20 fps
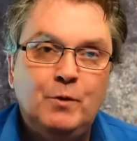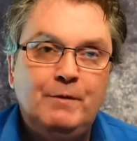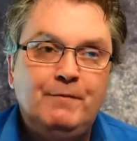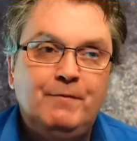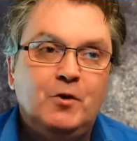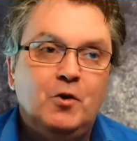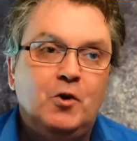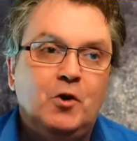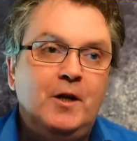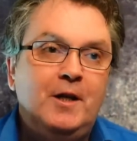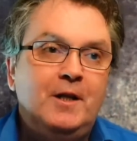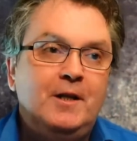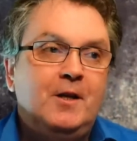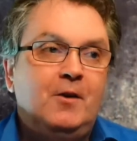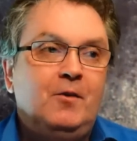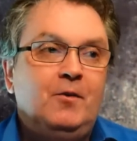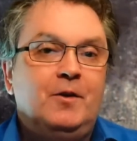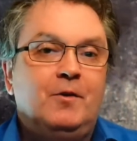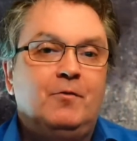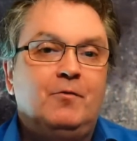we've gone and
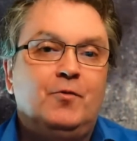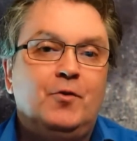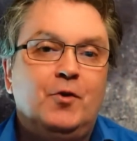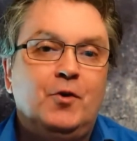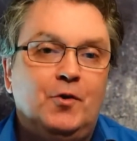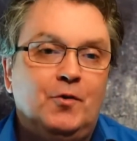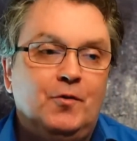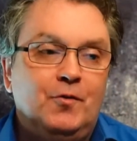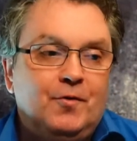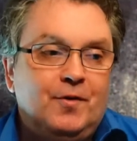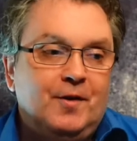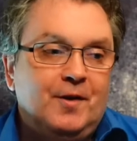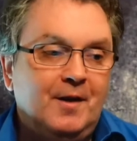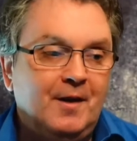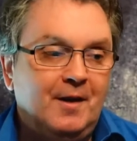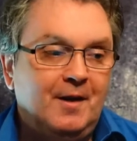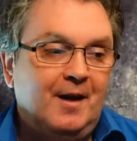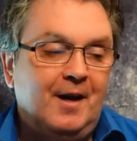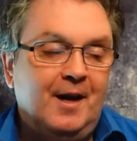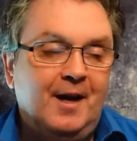down a route
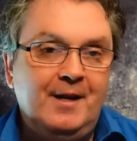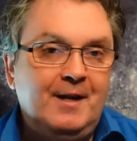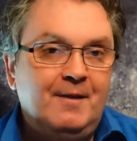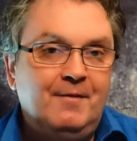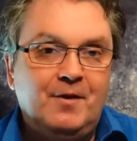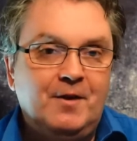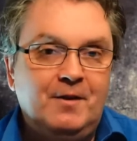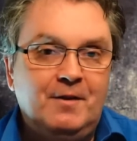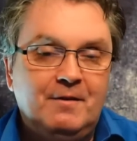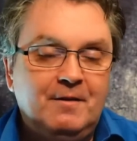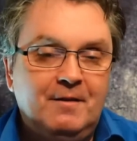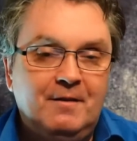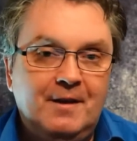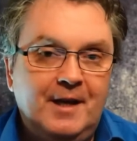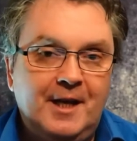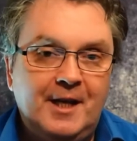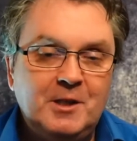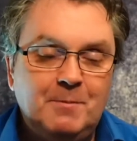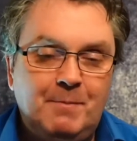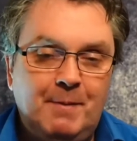that I never
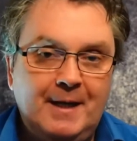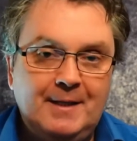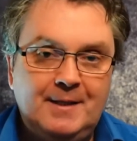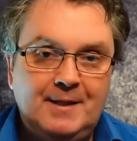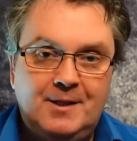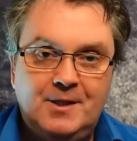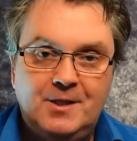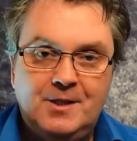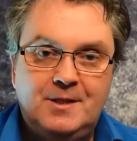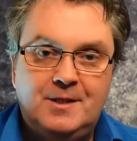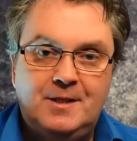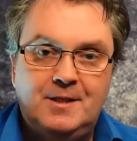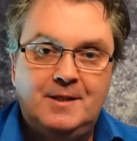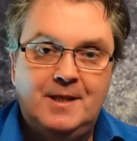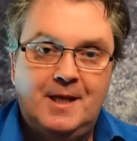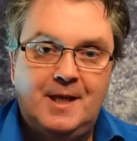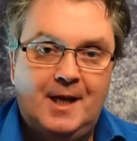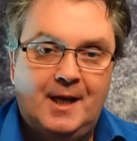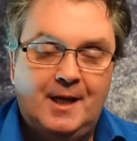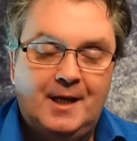expected us to
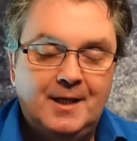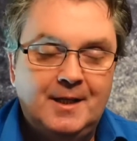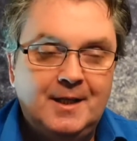take,